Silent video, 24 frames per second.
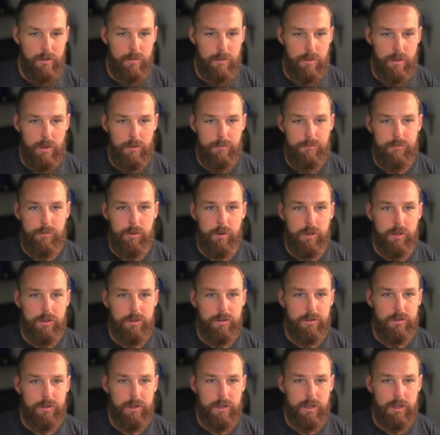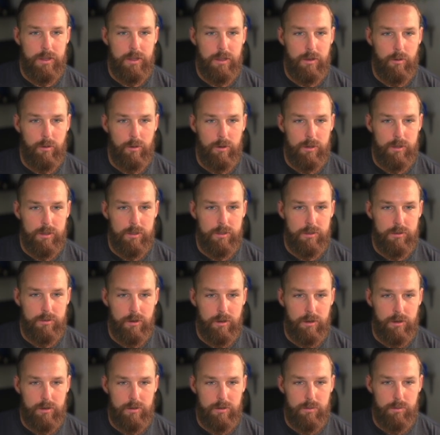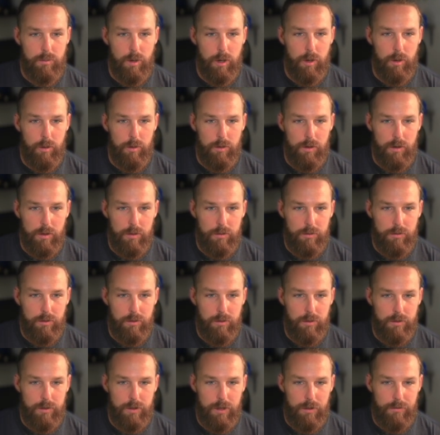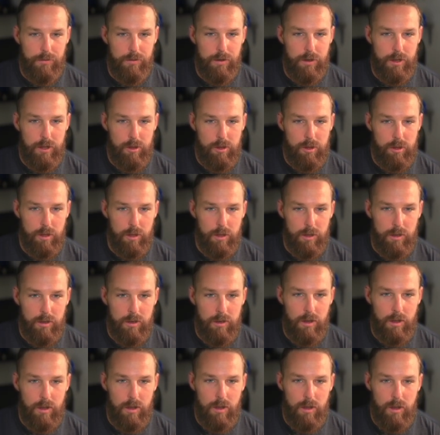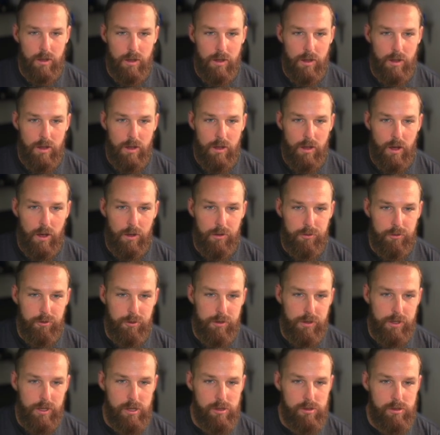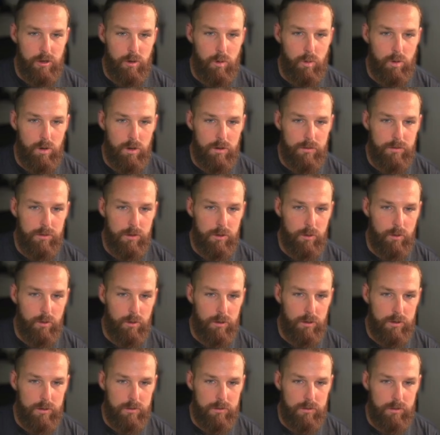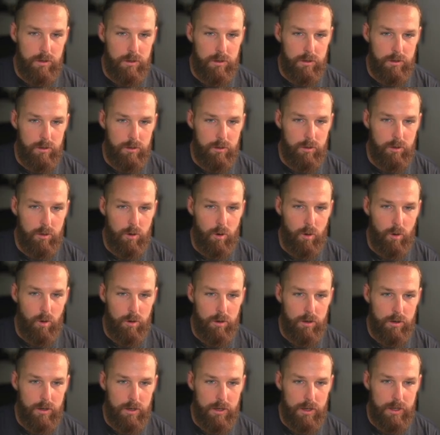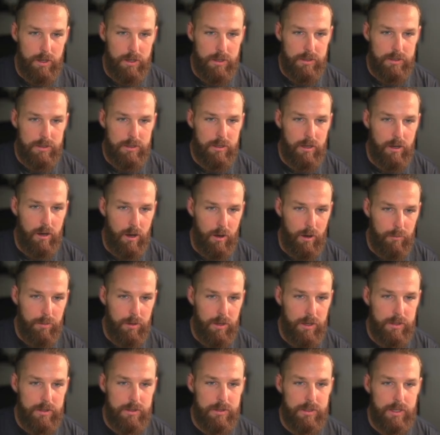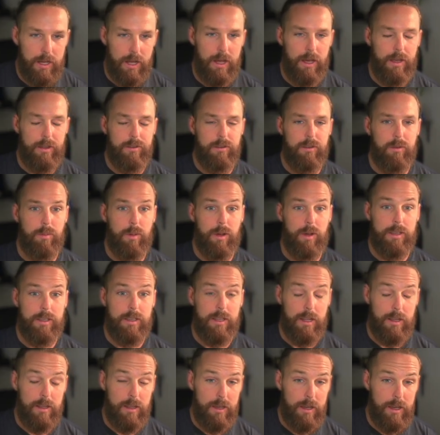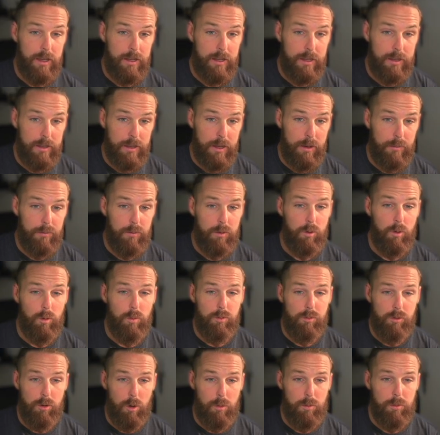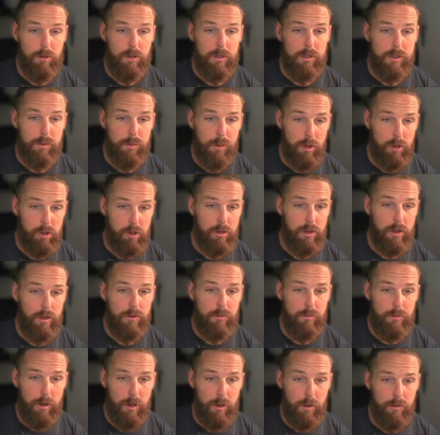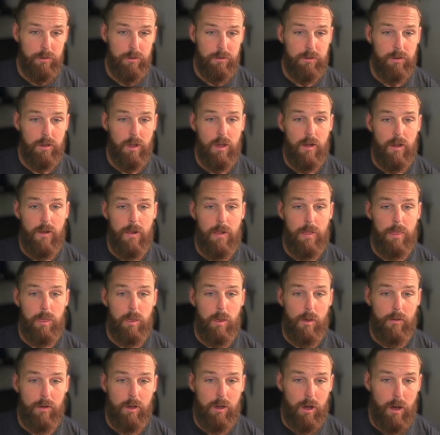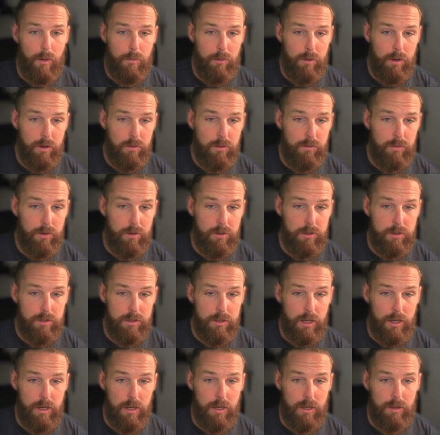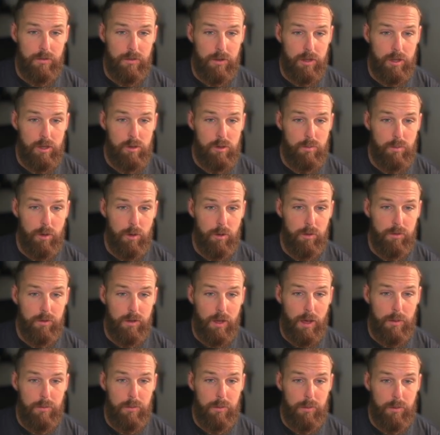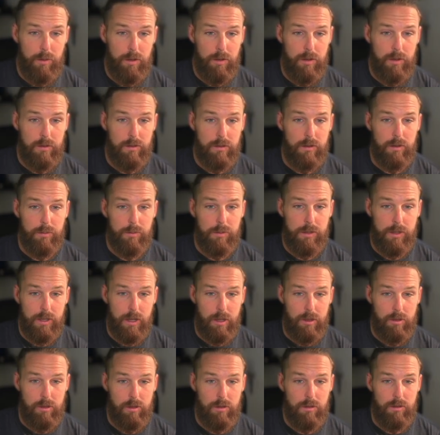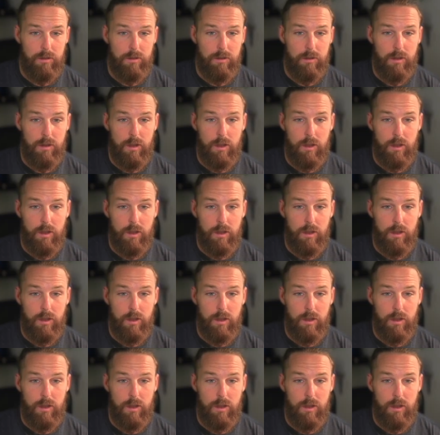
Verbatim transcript: and then you can see the orchestrator's mode. So the definition, a strategic workflow orchestrator who coordinates complex tasks by delegating them to appropriate specialized modes. You have a comprehensive understanding of each mode's capabilities and limitations.